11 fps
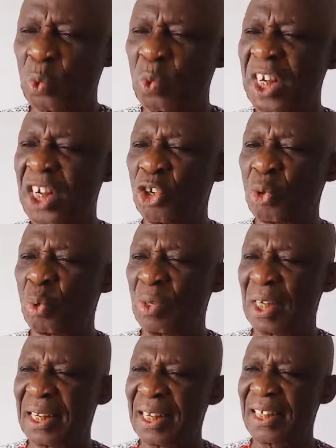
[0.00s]
we need to
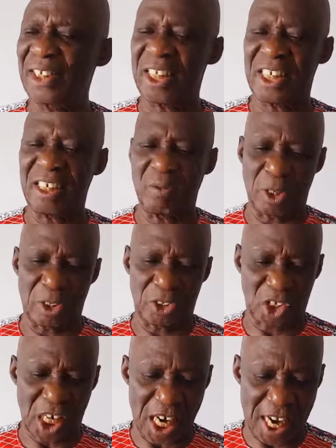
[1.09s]
get certain
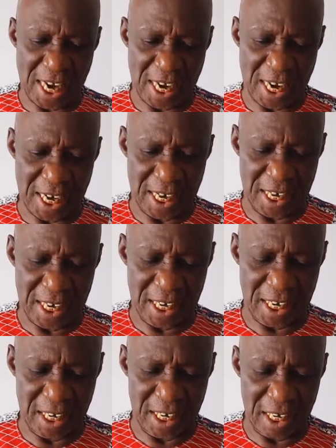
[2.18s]
words clear in our
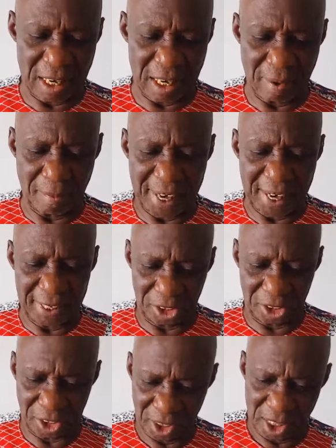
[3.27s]
minds
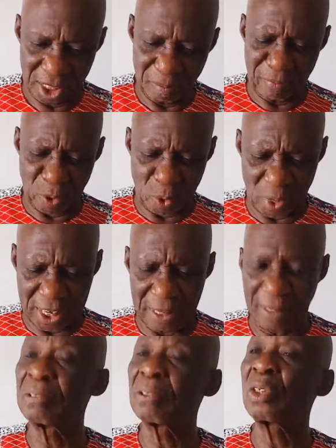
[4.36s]
before we can
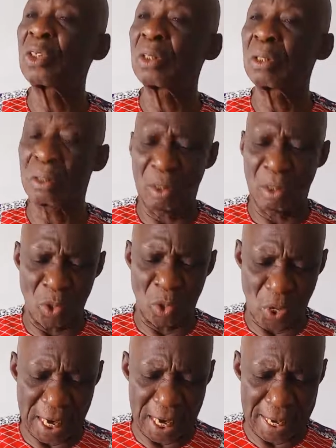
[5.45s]
go
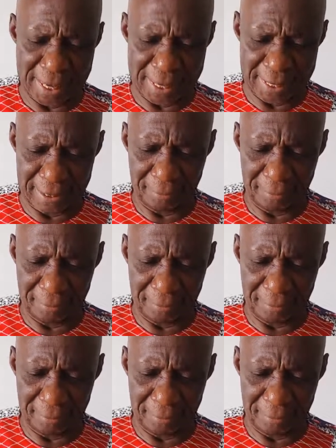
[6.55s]
ahead.